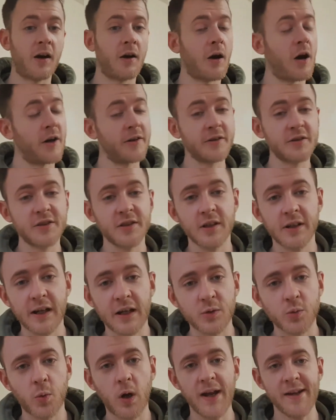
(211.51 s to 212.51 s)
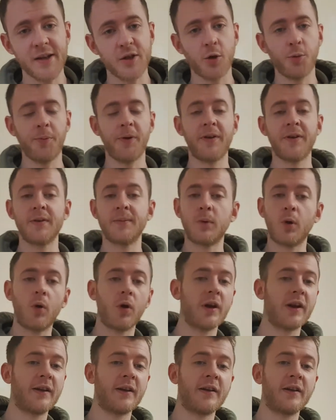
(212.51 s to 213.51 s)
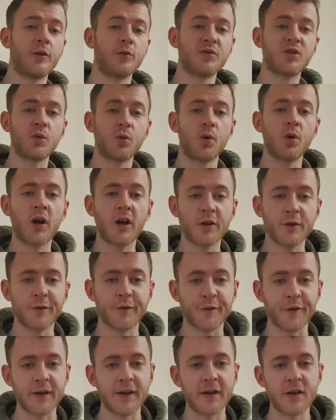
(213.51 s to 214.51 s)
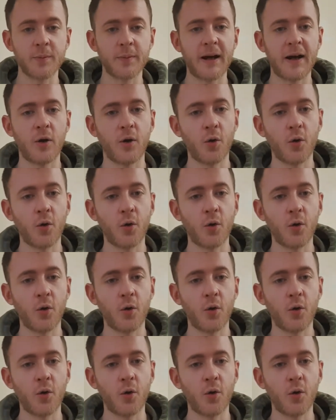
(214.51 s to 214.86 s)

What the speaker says: Honestly, I'd wake up in the morning and it was all I could think about.